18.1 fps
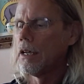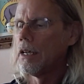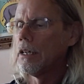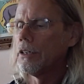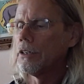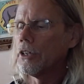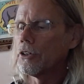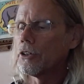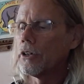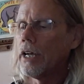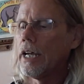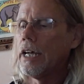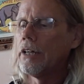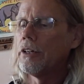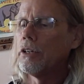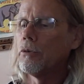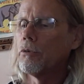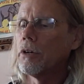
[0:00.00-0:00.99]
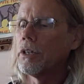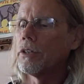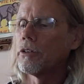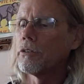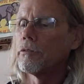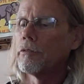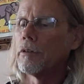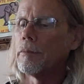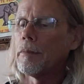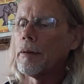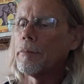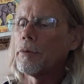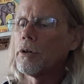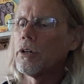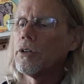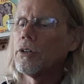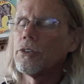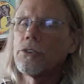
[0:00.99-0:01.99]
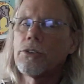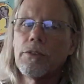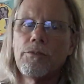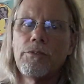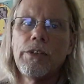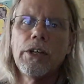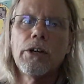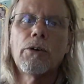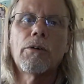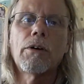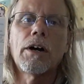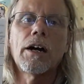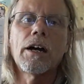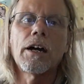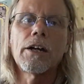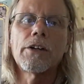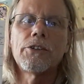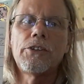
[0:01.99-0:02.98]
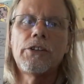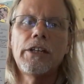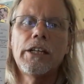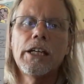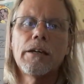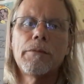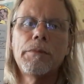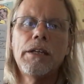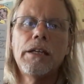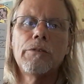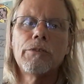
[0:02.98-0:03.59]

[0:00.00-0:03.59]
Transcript: Another handy one to remember is the VOR Dme